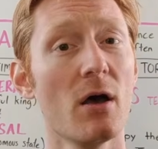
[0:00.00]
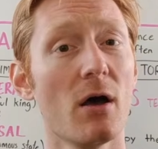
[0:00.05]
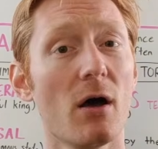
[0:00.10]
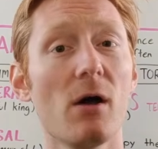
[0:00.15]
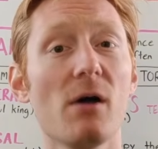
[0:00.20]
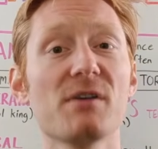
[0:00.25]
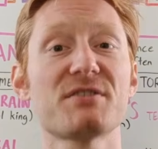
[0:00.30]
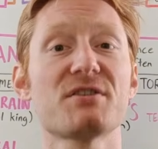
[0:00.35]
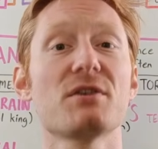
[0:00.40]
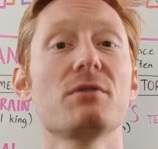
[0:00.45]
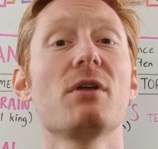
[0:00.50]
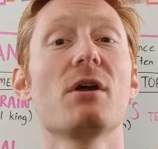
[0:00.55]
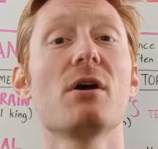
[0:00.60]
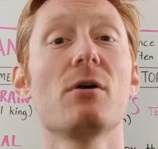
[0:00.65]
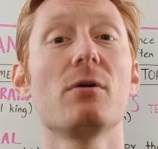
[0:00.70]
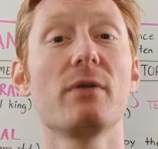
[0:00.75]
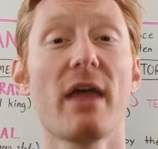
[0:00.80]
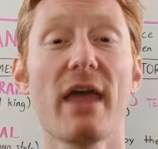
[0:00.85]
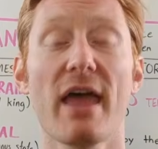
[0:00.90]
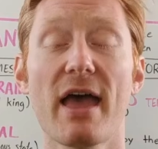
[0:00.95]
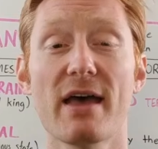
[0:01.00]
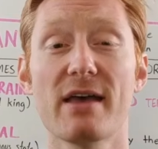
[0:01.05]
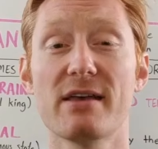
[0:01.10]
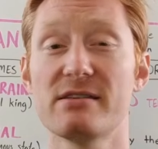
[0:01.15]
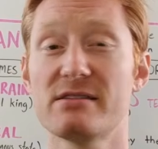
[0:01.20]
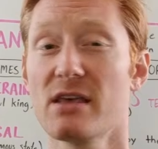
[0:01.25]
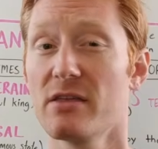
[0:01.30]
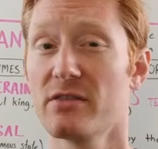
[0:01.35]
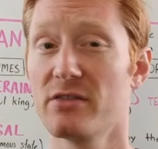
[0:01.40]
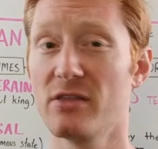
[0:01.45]
also known
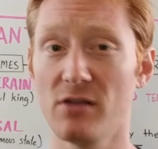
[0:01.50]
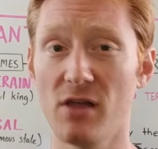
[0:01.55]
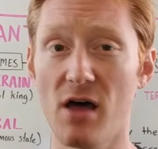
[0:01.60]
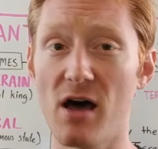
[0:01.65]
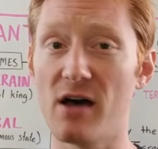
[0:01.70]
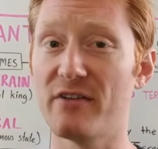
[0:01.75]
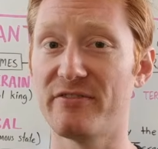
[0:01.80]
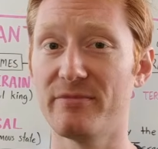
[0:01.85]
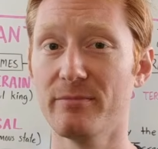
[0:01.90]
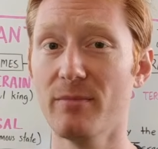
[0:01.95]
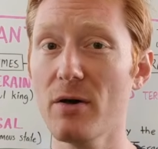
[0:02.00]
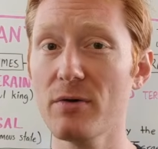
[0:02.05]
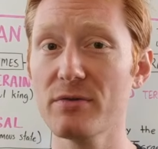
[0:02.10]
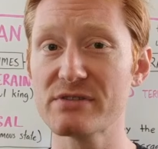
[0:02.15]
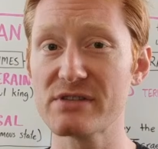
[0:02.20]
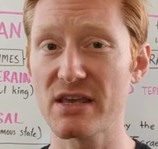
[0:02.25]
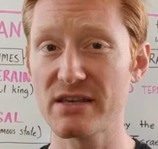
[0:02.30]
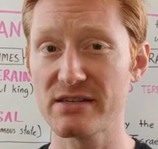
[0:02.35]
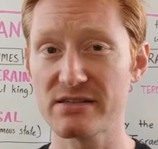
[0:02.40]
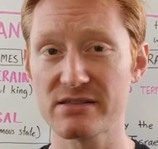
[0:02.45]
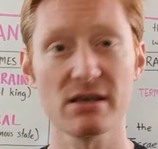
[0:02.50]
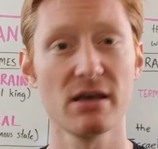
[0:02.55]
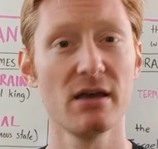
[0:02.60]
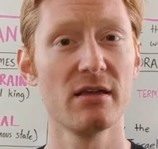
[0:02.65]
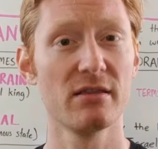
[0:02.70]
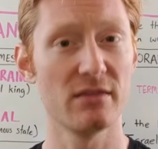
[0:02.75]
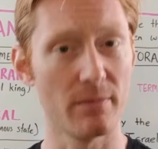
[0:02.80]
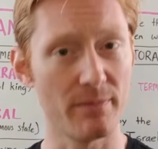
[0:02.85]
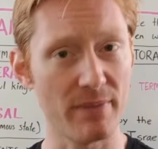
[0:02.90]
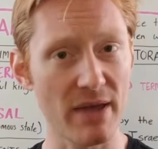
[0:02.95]
as the Law of Moses,
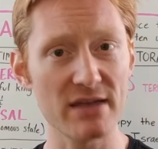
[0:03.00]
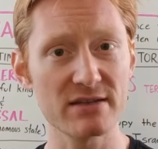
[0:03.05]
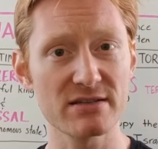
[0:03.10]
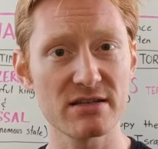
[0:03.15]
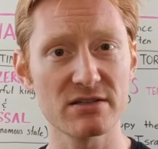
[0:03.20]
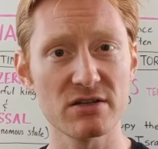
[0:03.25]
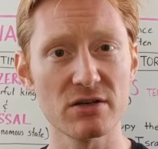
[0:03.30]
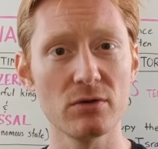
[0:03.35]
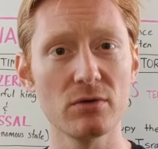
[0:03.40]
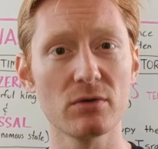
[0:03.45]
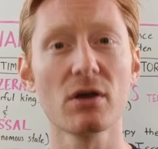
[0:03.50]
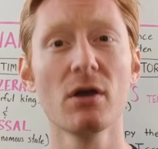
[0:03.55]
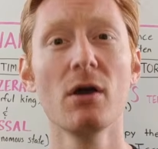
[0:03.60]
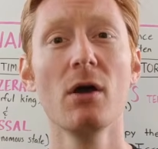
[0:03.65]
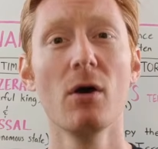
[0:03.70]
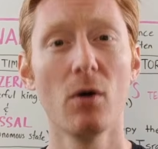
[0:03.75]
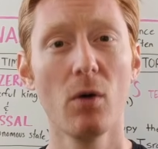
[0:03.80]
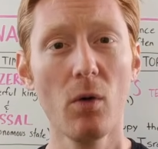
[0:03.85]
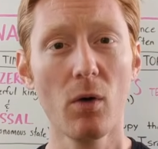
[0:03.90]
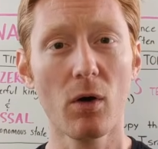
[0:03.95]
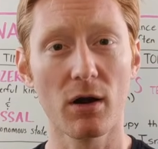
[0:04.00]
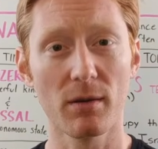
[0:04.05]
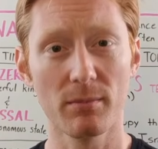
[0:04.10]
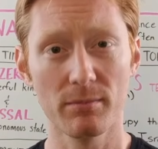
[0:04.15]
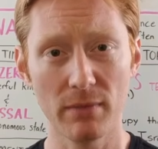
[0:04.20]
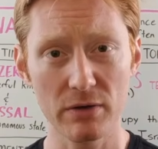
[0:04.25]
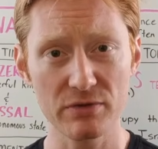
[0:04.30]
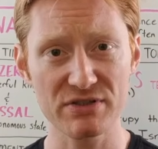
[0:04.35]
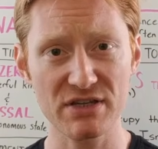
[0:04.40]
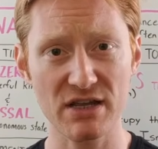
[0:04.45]
the Pentateuch, or
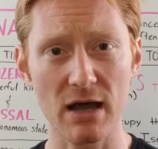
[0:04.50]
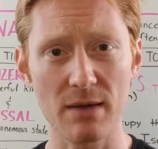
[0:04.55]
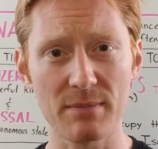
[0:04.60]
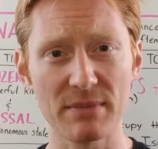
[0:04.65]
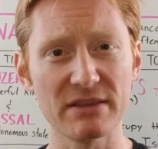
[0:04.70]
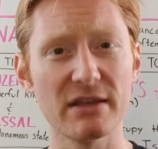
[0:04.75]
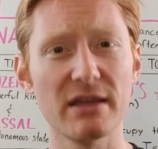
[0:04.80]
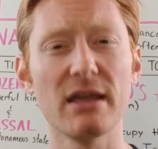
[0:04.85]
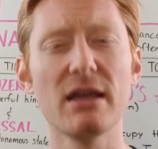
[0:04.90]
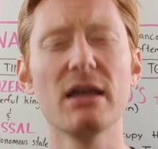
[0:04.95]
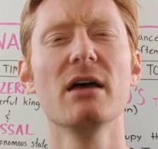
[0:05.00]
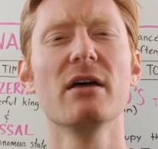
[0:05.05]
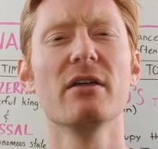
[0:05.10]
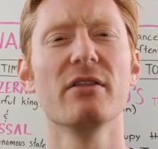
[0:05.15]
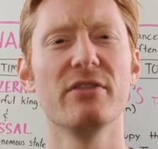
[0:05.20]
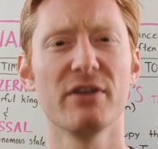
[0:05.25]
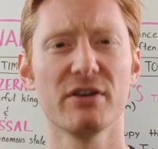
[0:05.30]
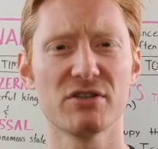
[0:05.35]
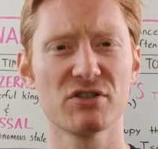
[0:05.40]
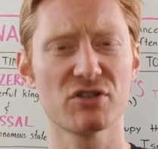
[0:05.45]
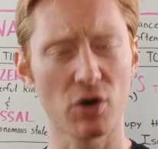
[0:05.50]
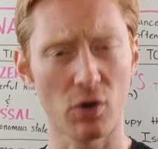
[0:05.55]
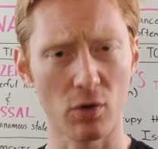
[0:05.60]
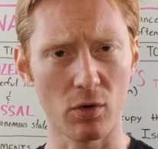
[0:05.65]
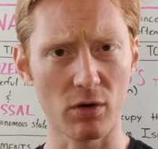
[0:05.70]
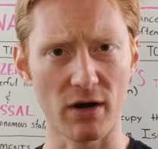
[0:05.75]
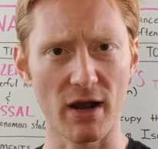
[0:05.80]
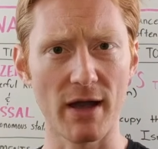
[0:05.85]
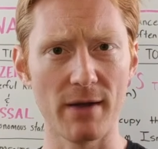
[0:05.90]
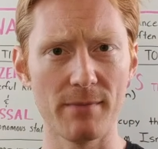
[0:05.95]
most commonly, the
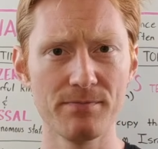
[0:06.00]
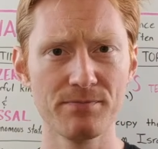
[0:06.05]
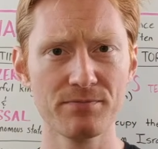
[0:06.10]
Torah.